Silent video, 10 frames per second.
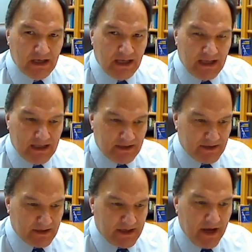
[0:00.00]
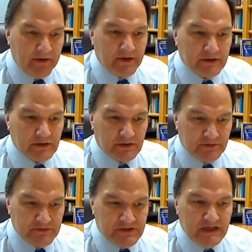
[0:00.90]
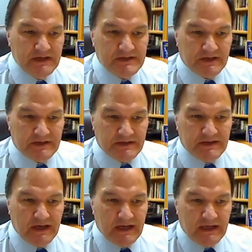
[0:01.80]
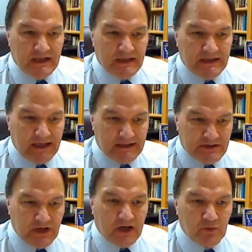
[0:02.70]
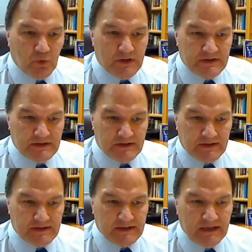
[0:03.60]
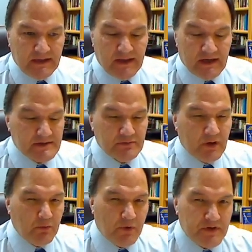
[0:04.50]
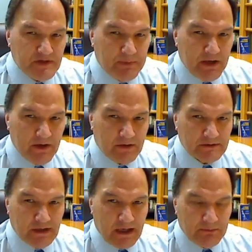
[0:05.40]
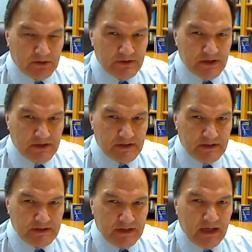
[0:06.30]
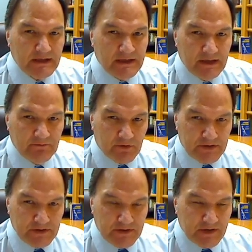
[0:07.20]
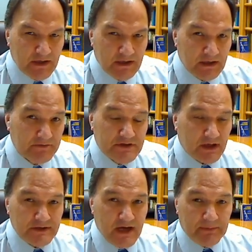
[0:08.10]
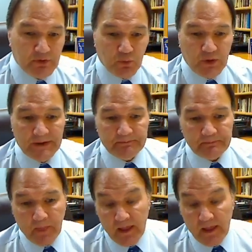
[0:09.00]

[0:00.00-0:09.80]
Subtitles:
and the character of Jesus that John wants us to see that it's well worth spending our time on just these 18 verses of John chapter 1.